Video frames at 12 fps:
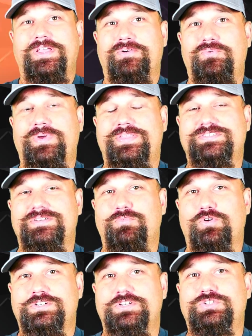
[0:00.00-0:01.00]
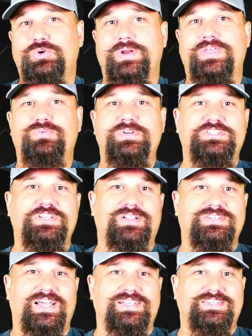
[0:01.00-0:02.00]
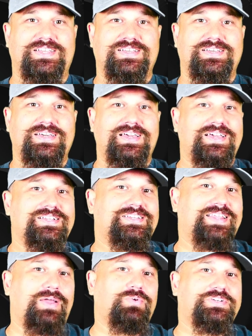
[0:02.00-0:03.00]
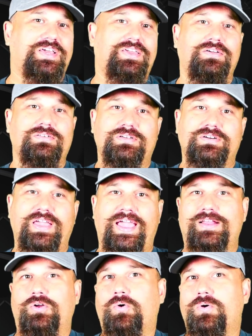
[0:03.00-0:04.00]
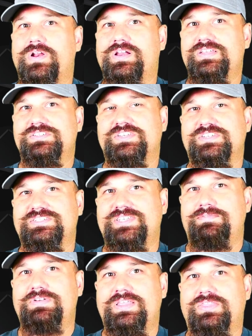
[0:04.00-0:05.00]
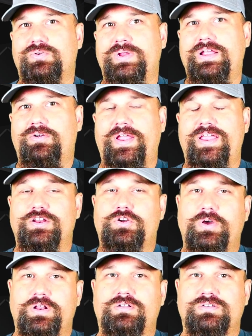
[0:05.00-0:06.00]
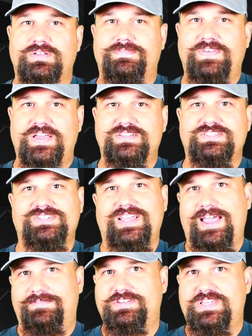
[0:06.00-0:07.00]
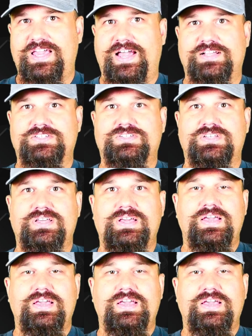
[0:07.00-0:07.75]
here with some more 223 gel testing. Today we're taking a look at Hornady's 73 grain critical defense FTX.